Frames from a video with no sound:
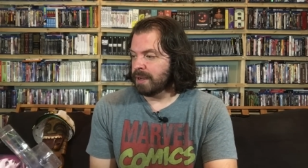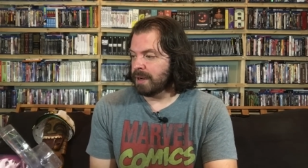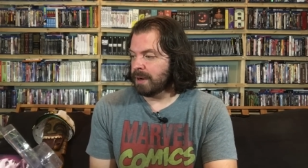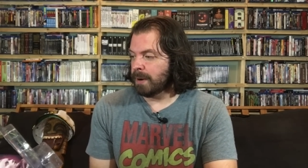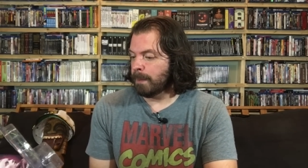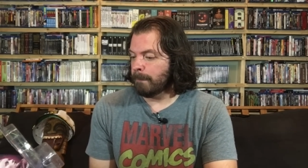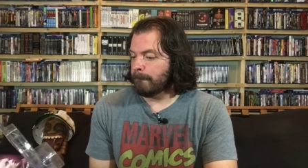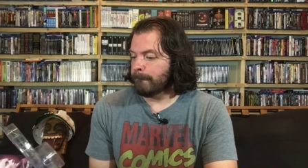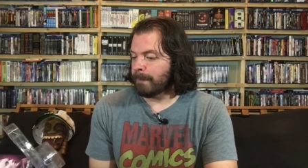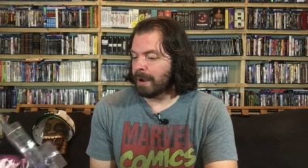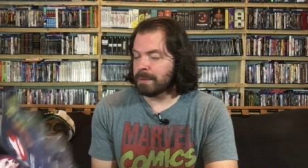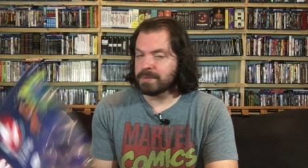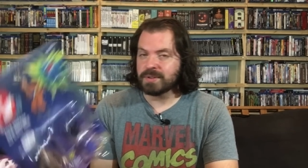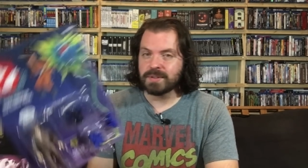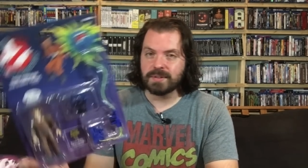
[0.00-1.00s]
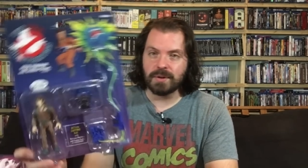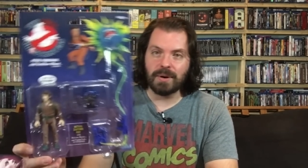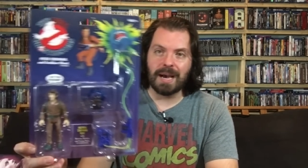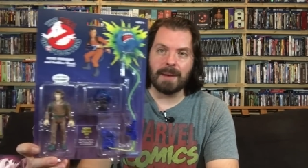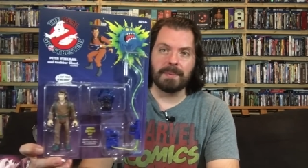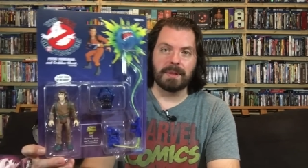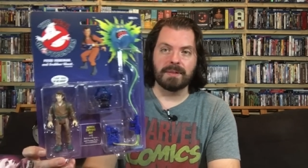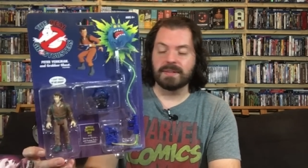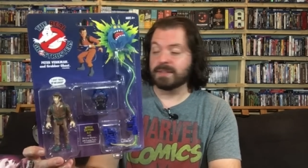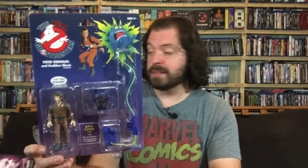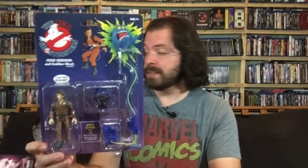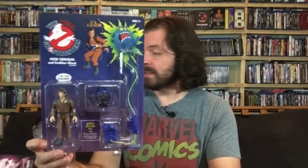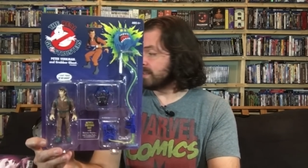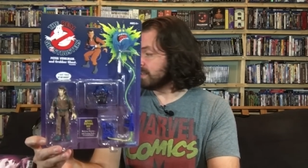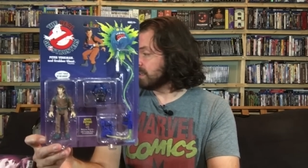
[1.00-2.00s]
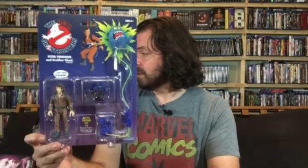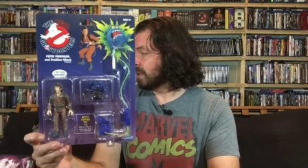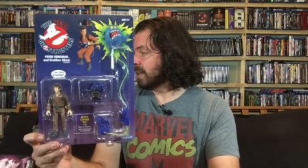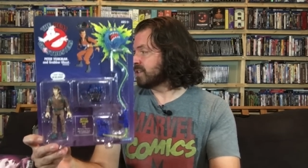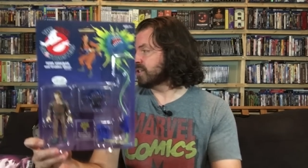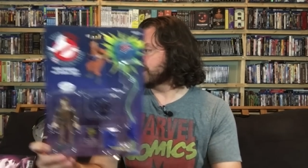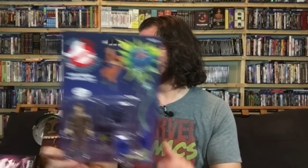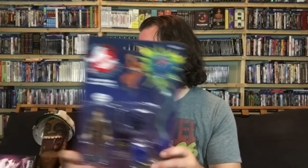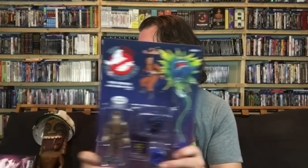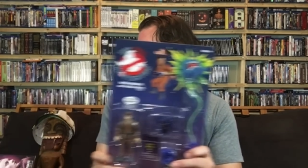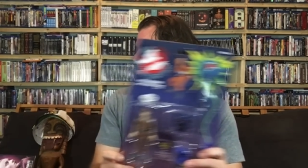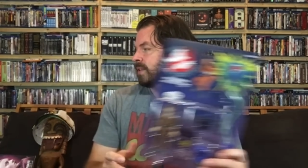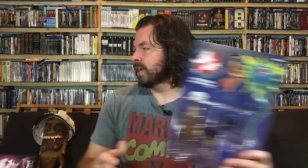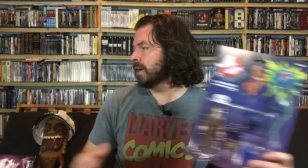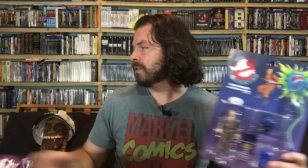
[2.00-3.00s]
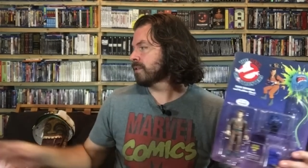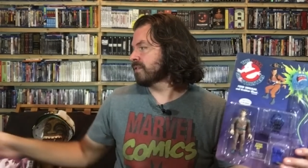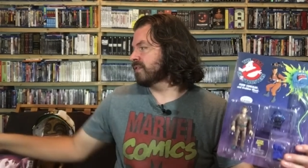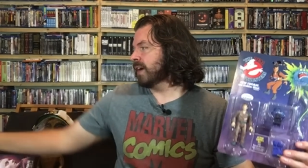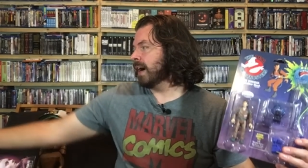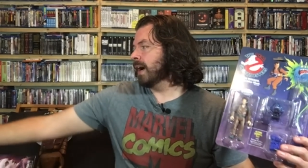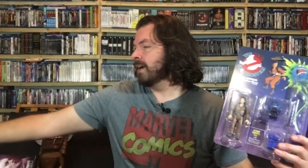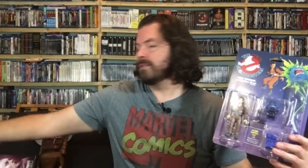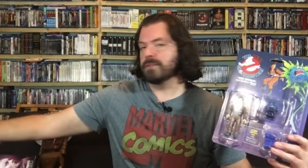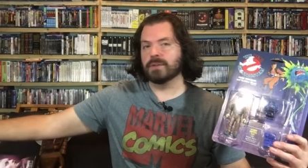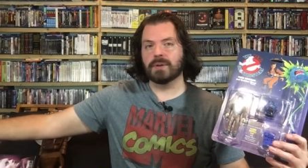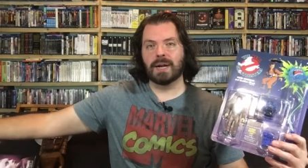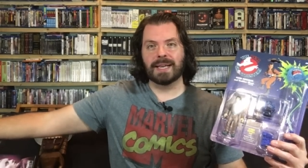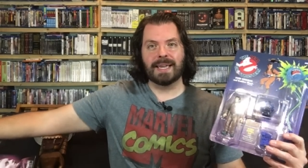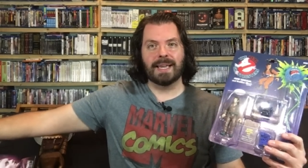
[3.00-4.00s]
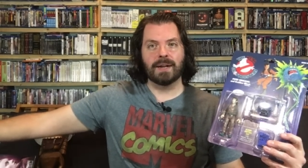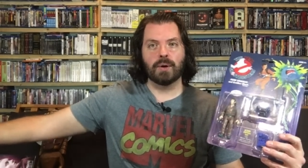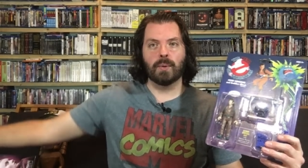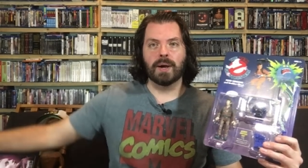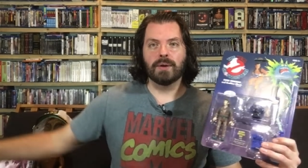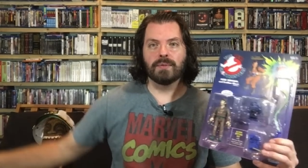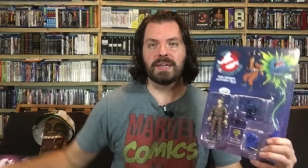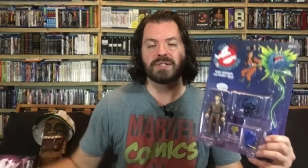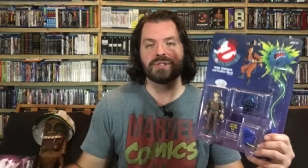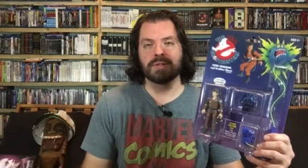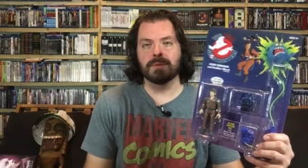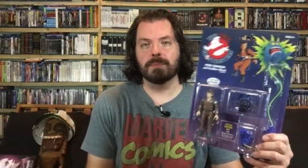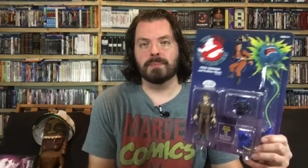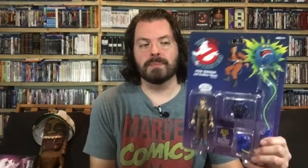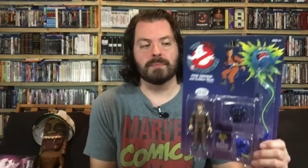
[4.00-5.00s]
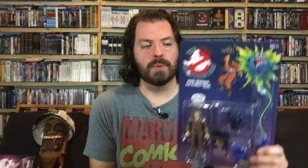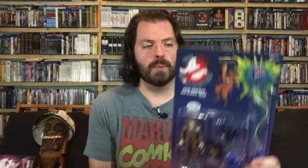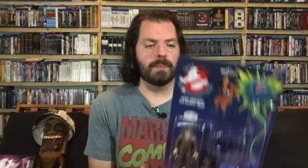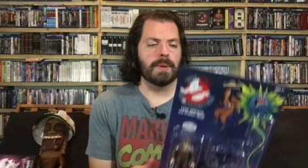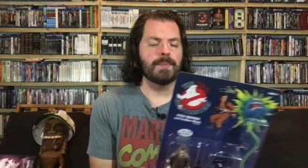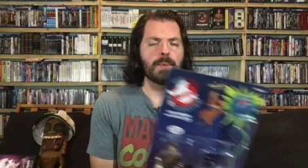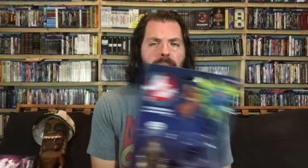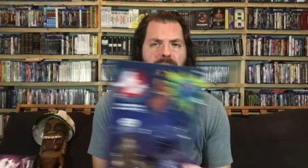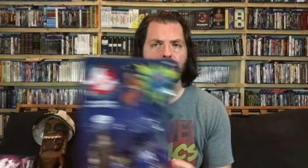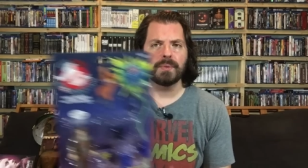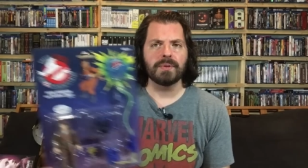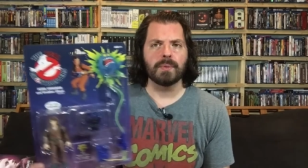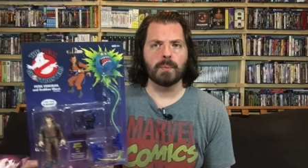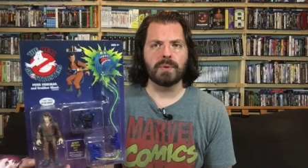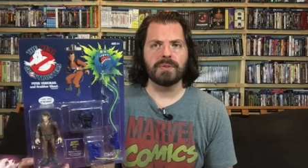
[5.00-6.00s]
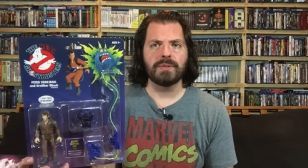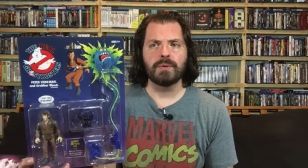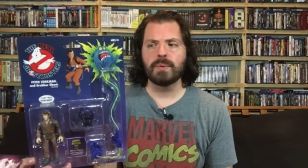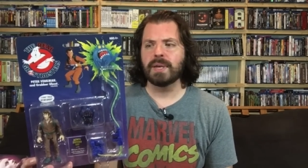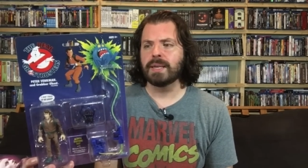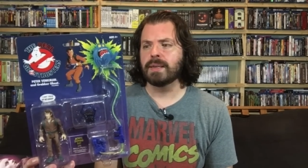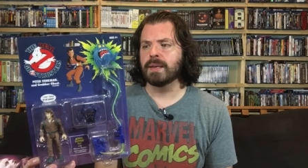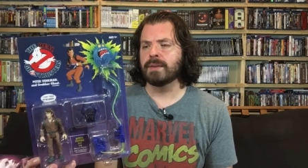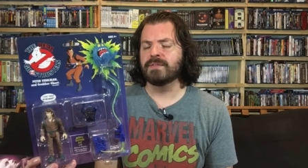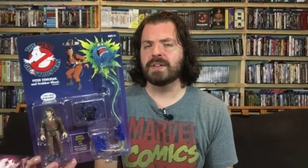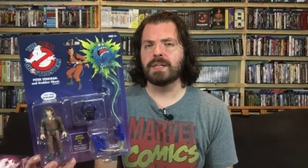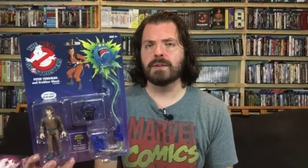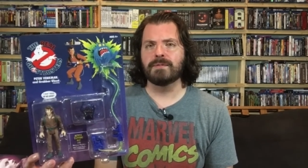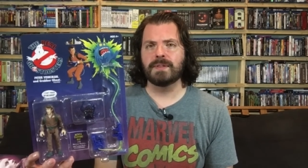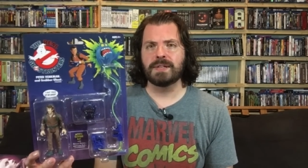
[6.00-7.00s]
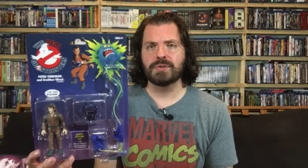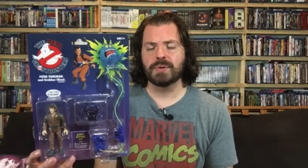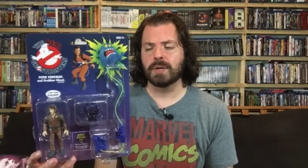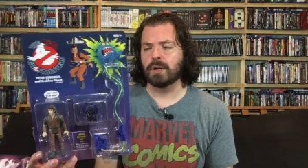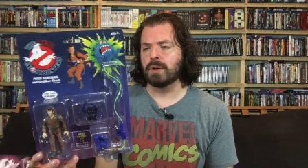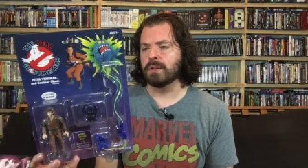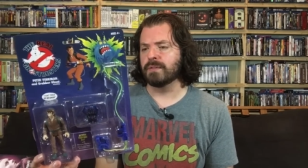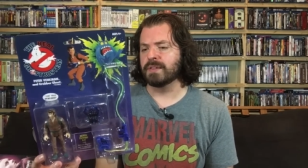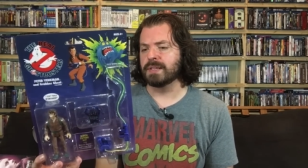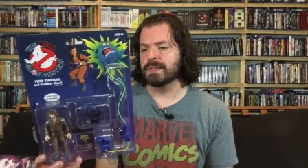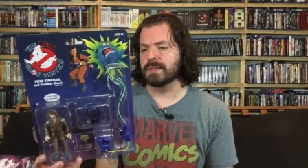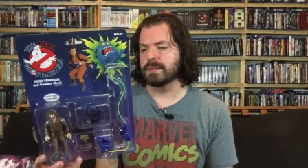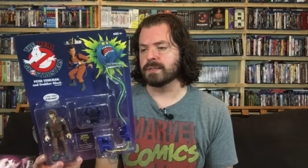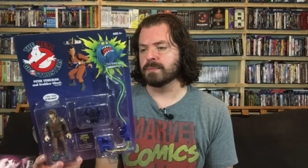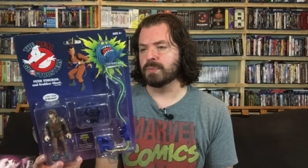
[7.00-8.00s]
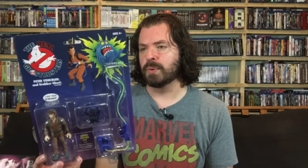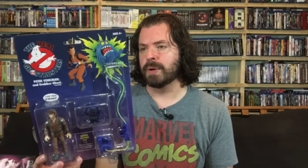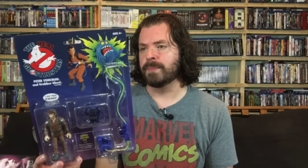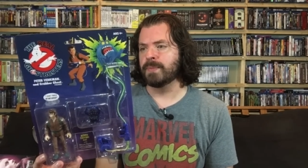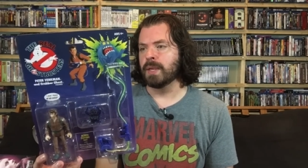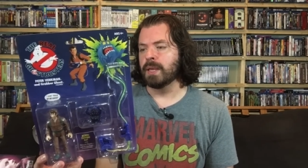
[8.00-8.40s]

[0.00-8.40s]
I'm so happy. This is the collection. The other five, or I can't quite reach them, but maybe we'll do a video featuring all of these at some point.